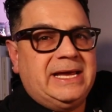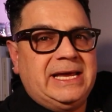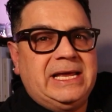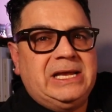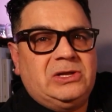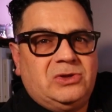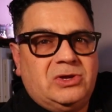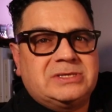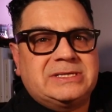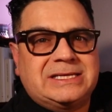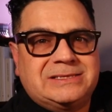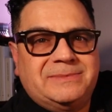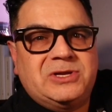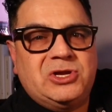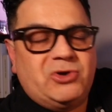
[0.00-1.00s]
it looks
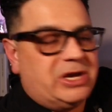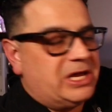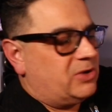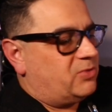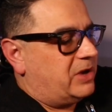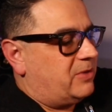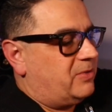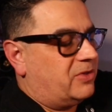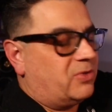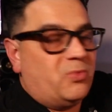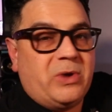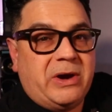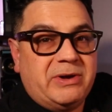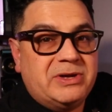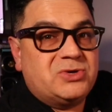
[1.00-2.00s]
like something you get away with
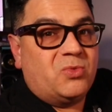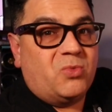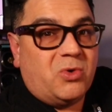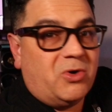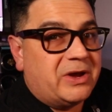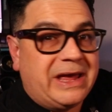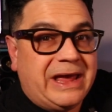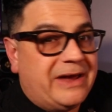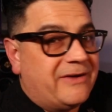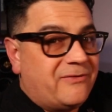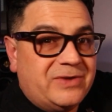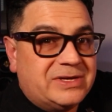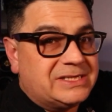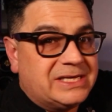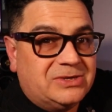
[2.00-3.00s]
wearing to work
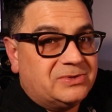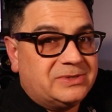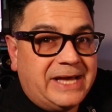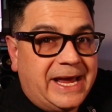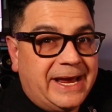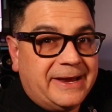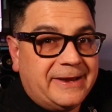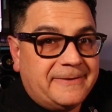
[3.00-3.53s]
every single day.